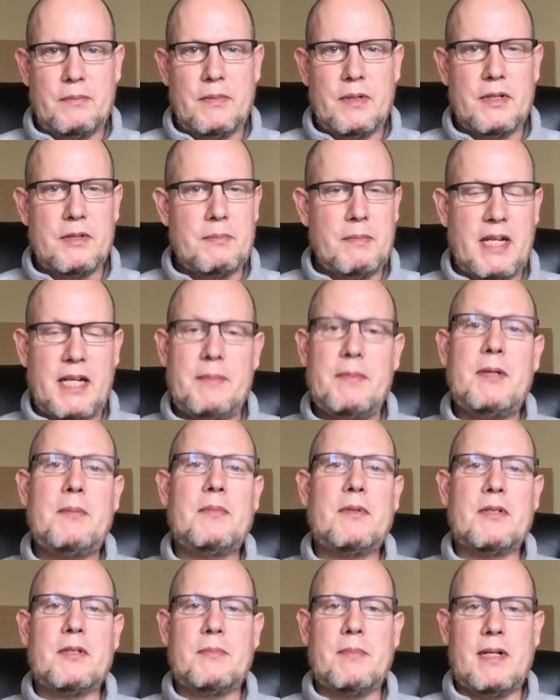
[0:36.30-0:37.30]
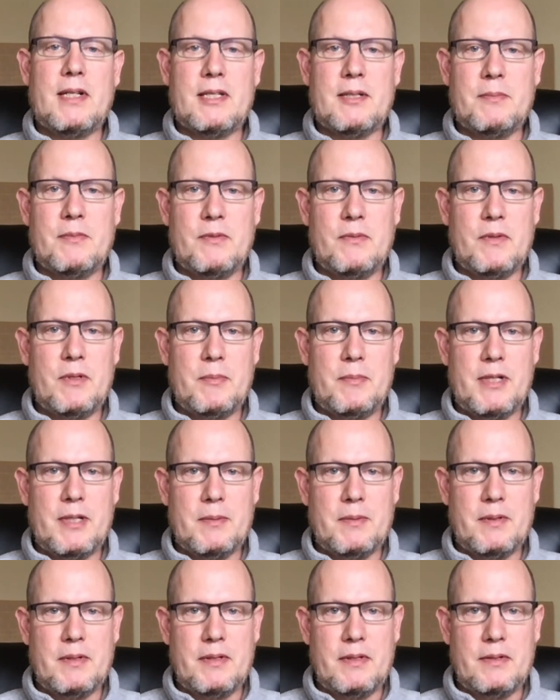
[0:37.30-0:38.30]
as many people as possible will be
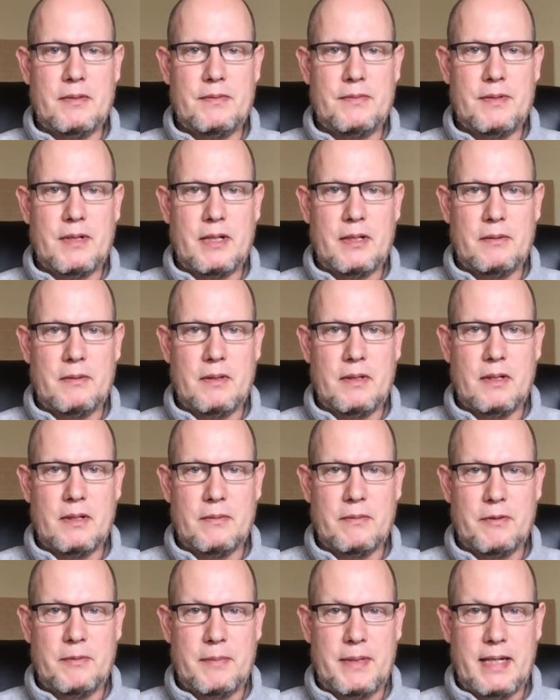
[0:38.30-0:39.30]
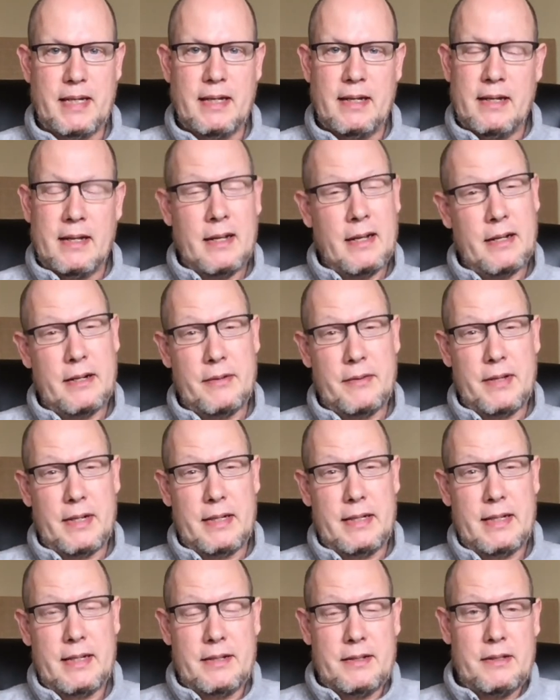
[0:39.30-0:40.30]
able to follow along with me. I know that it
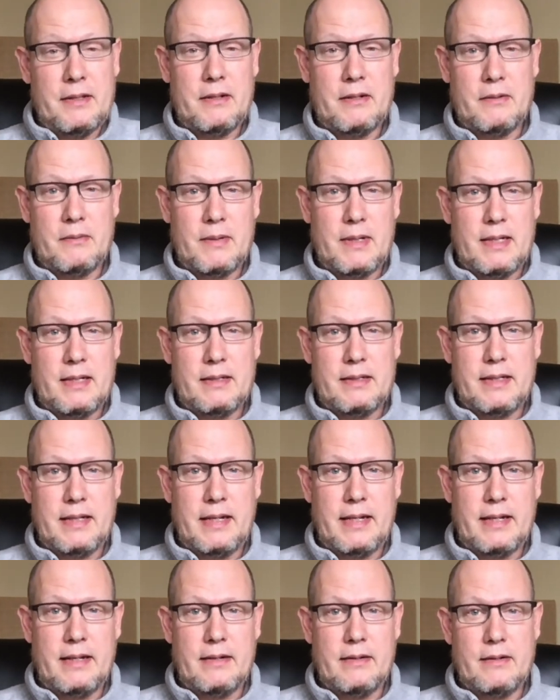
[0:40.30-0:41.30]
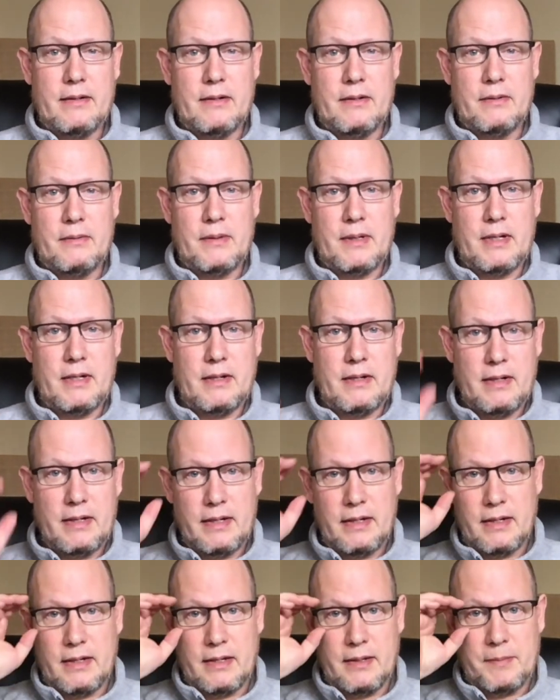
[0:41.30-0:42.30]
takes a little while to get hardware
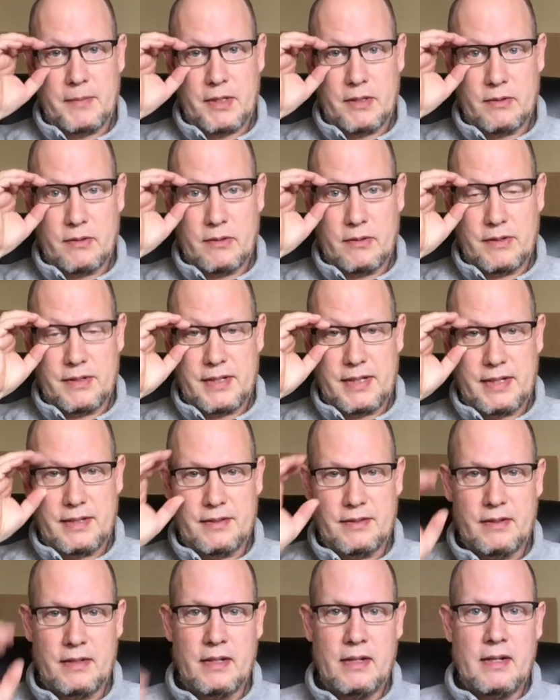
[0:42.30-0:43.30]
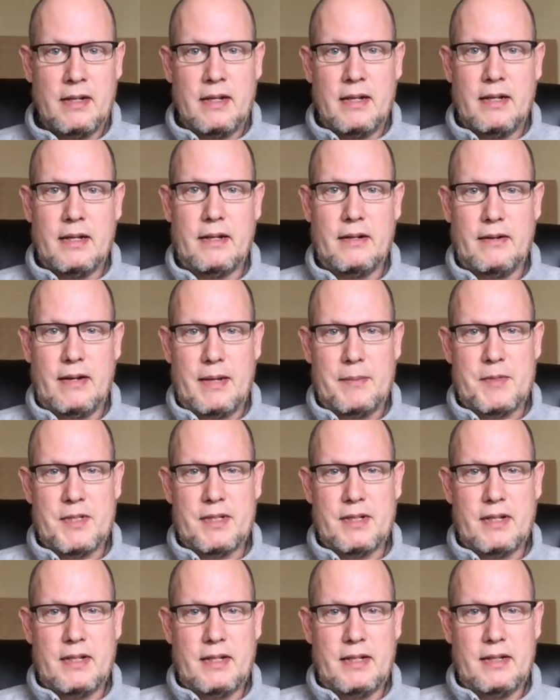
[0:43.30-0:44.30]
and orders in. I know
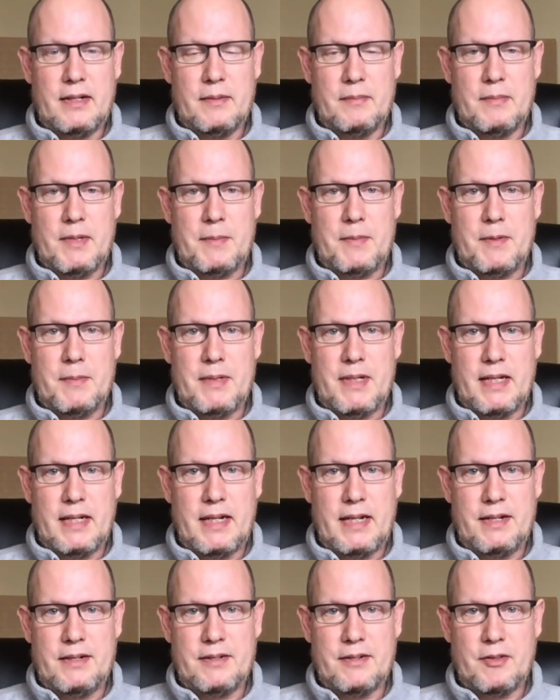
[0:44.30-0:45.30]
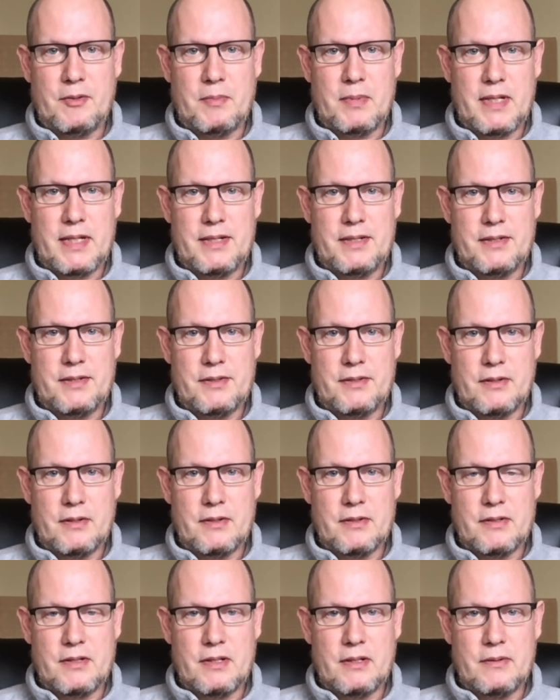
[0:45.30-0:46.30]
Amazon and maybe B&H and other places are
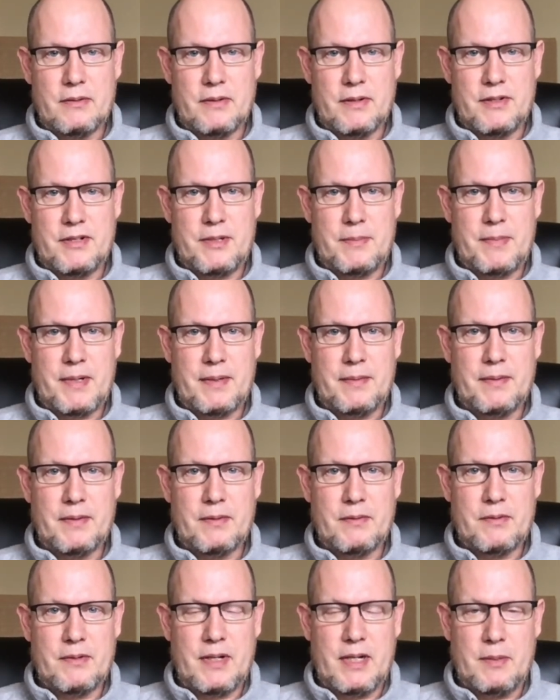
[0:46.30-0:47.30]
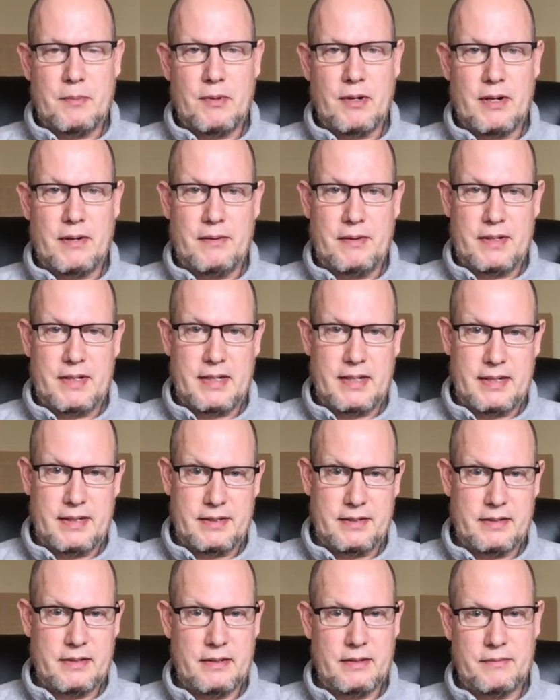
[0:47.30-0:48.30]
slower at shipping. They're trying to
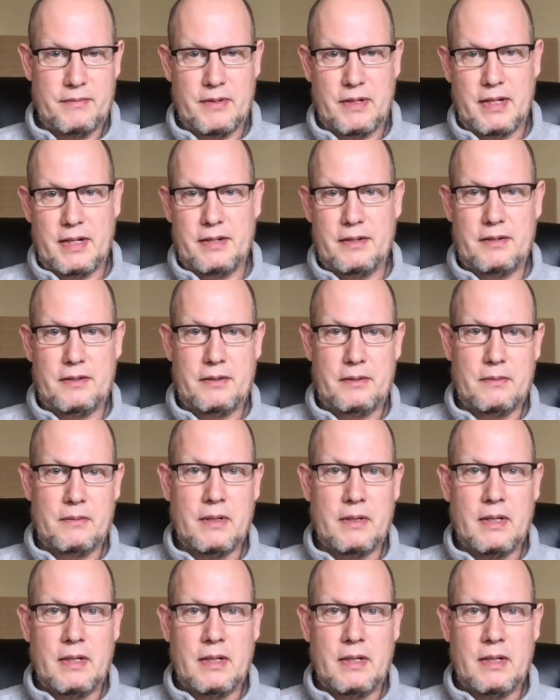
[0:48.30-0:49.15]
prioritize delivery to